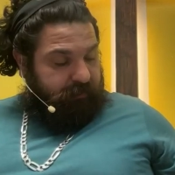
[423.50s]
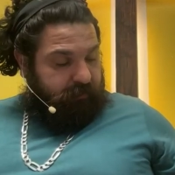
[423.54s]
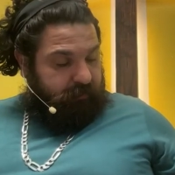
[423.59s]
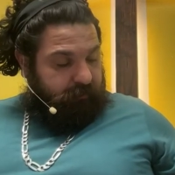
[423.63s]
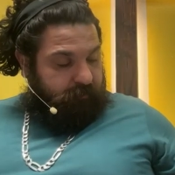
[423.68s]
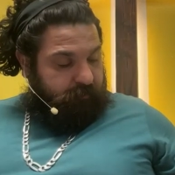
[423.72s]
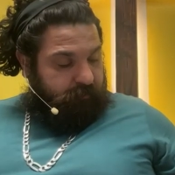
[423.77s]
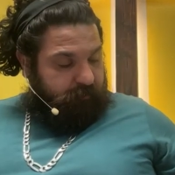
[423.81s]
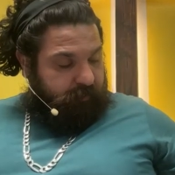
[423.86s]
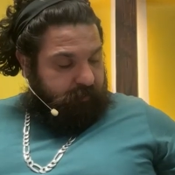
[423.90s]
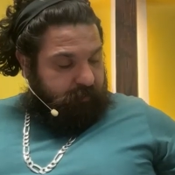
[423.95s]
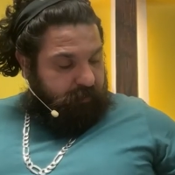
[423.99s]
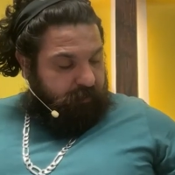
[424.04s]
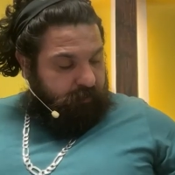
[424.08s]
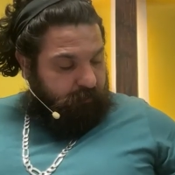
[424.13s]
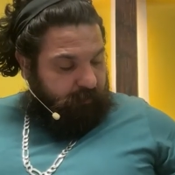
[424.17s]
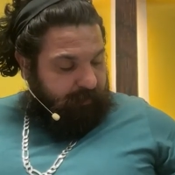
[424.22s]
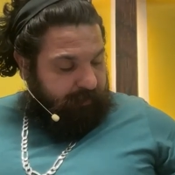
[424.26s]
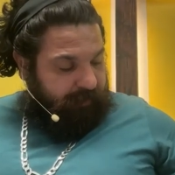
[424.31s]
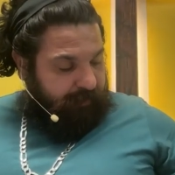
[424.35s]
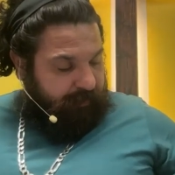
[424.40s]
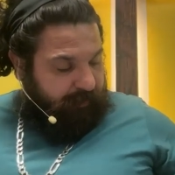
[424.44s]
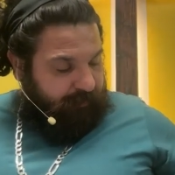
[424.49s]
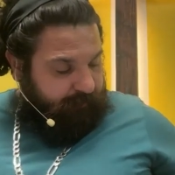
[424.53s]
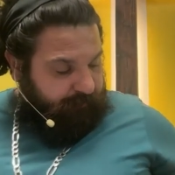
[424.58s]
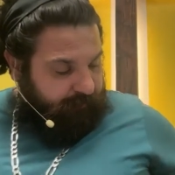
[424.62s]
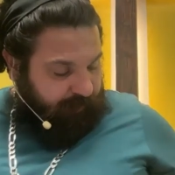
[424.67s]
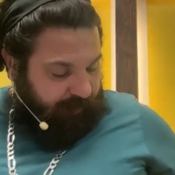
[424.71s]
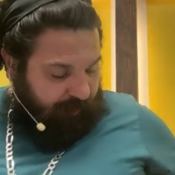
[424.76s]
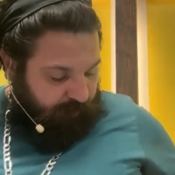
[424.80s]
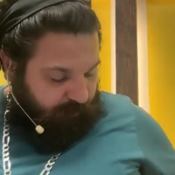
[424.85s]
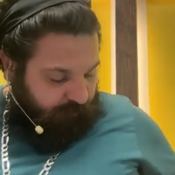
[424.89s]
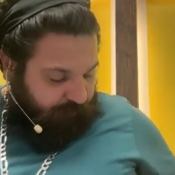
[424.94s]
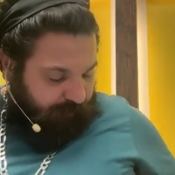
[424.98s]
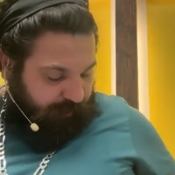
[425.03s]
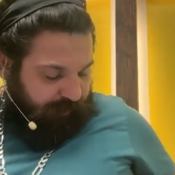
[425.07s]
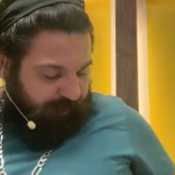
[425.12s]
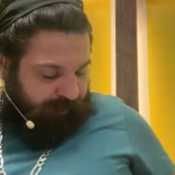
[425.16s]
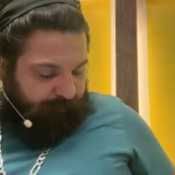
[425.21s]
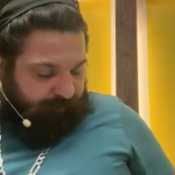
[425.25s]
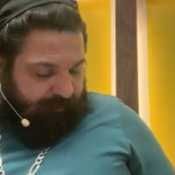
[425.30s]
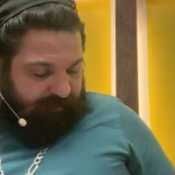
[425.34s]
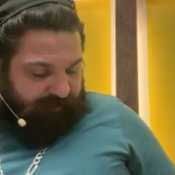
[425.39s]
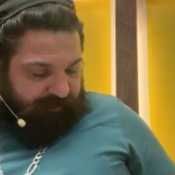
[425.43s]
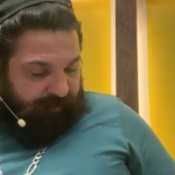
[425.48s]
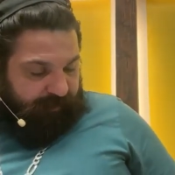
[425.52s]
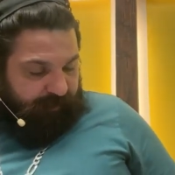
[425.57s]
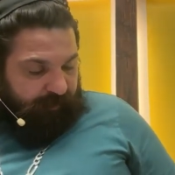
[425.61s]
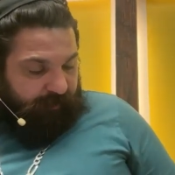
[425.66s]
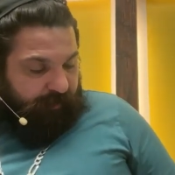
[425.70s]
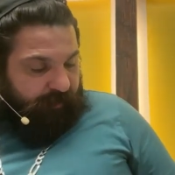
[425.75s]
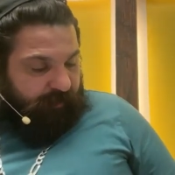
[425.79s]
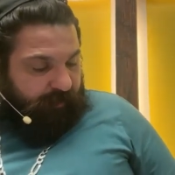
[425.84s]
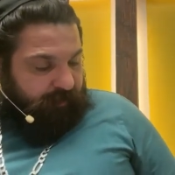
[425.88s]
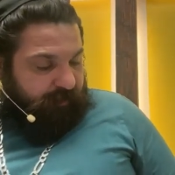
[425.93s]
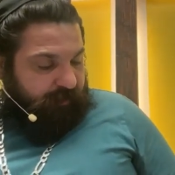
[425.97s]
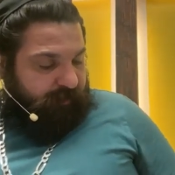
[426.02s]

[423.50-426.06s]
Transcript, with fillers: Is it, is it doing it? Okay, hold on. Let me see here.